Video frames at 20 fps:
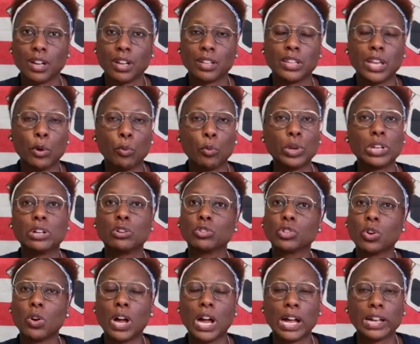That we don't
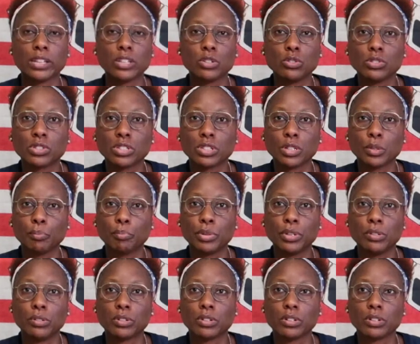know how to use a
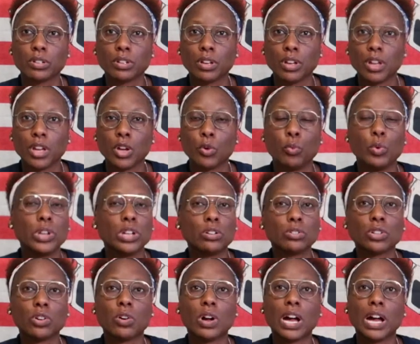computer. We
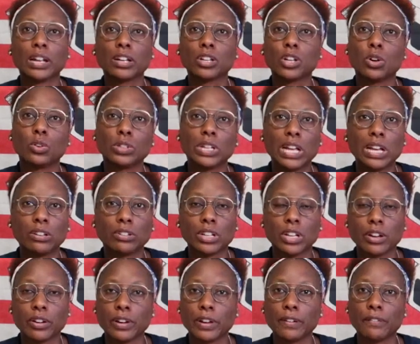don't know how to go down
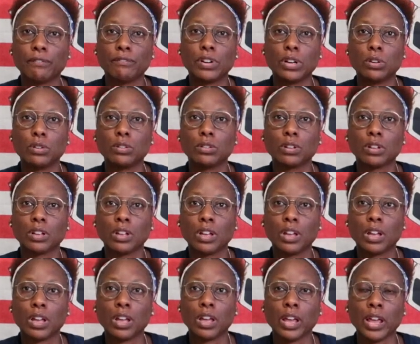there and vote
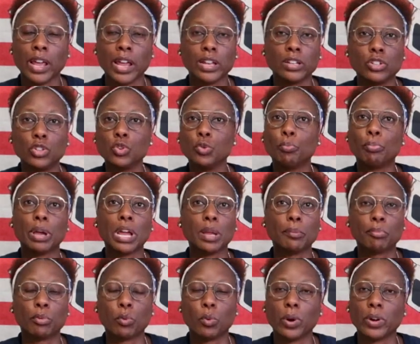and do
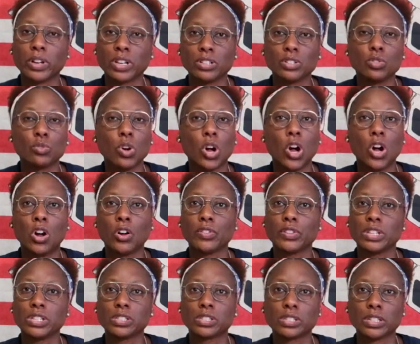paperwork and do all
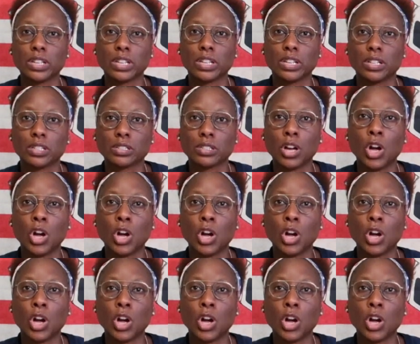these things.